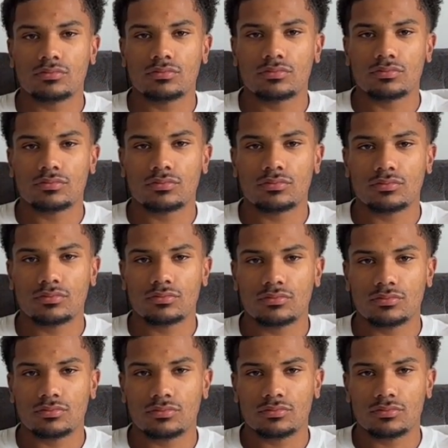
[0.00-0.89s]

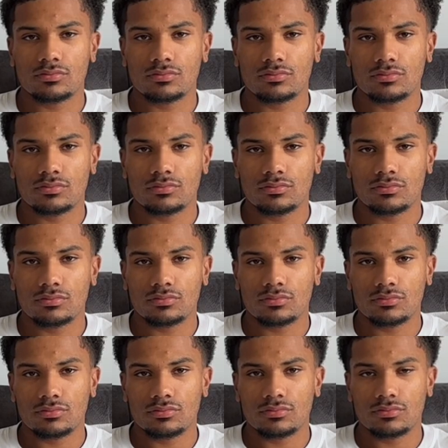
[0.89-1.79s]

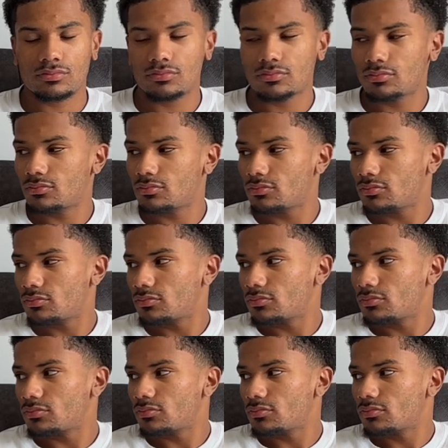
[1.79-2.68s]

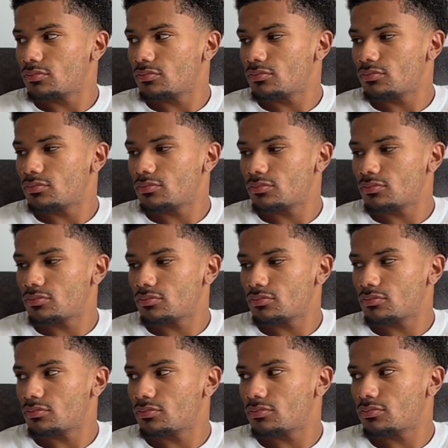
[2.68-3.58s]

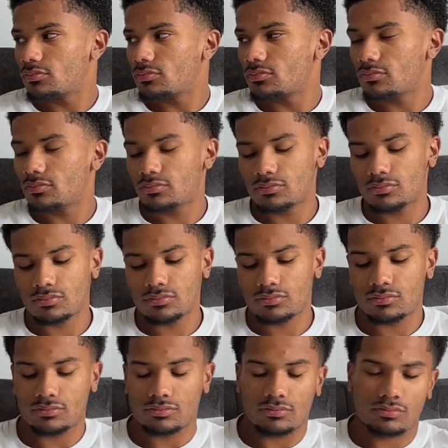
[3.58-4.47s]

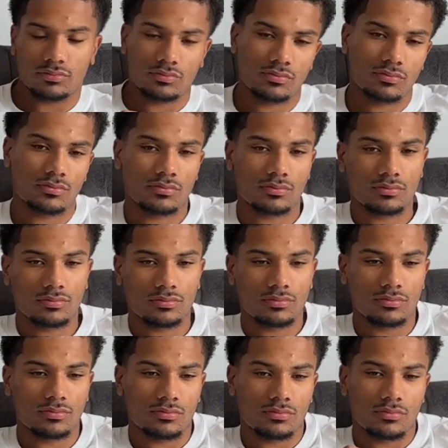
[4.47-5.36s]

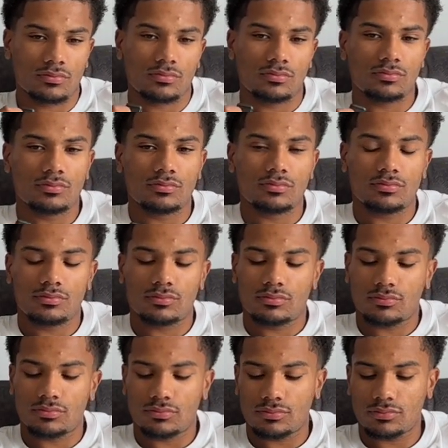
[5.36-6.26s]

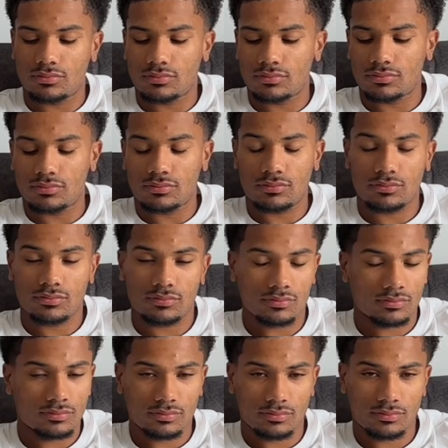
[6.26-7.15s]

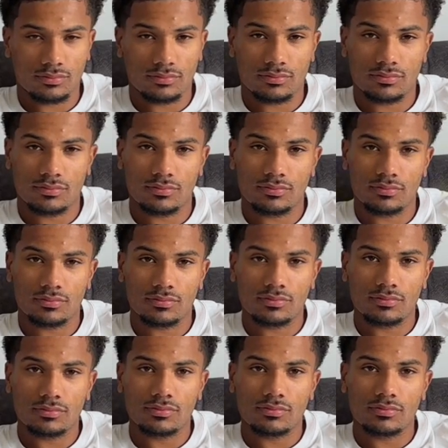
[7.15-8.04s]
No words are spoken by the person on screen.